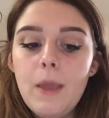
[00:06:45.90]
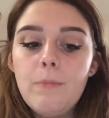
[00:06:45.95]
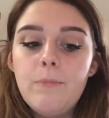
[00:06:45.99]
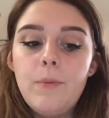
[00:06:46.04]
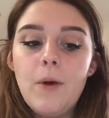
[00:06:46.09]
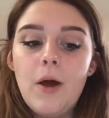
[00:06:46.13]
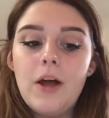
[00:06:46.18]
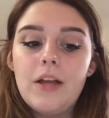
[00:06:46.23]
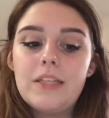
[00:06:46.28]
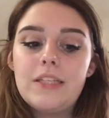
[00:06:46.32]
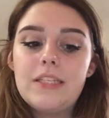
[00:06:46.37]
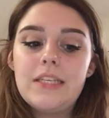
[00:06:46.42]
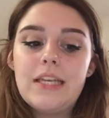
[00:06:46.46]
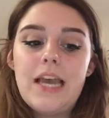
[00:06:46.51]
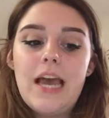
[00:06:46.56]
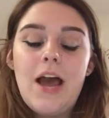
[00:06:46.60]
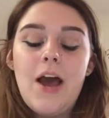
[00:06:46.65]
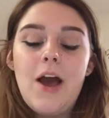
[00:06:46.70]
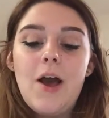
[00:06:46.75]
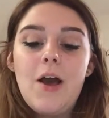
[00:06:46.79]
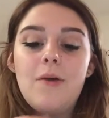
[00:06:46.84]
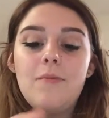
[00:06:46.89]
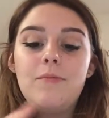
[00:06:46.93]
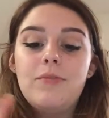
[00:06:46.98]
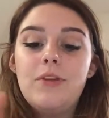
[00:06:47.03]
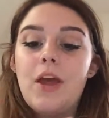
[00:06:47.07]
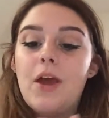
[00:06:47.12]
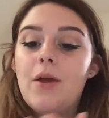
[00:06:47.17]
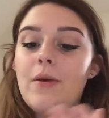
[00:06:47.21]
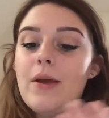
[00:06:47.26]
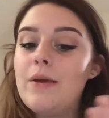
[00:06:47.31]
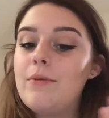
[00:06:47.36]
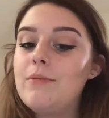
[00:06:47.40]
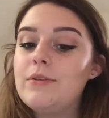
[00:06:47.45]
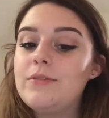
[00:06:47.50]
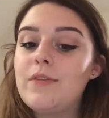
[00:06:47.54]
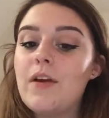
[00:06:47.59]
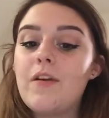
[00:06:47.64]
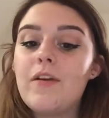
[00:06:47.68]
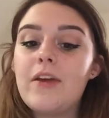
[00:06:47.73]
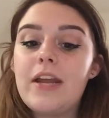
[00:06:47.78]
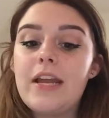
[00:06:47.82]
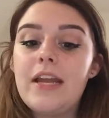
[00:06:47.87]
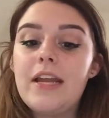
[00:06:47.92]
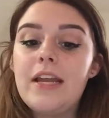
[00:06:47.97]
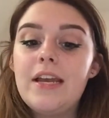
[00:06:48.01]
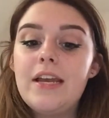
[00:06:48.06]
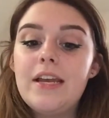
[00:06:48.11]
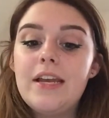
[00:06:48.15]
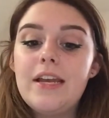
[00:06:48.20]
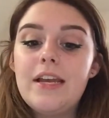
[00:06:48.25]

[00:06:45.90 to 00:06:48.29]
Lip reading: but no, it was very